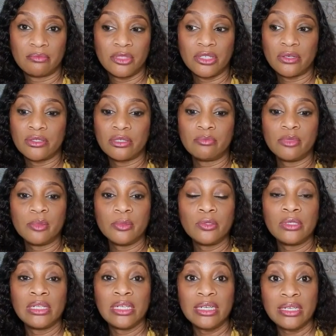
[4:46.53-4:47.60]
Because some people
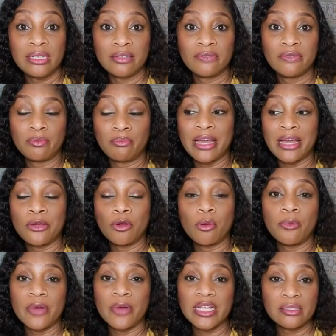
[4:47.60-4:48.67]
live by
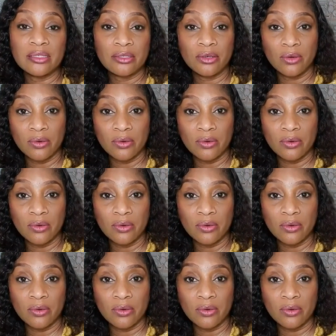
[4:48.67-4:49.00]
oppressing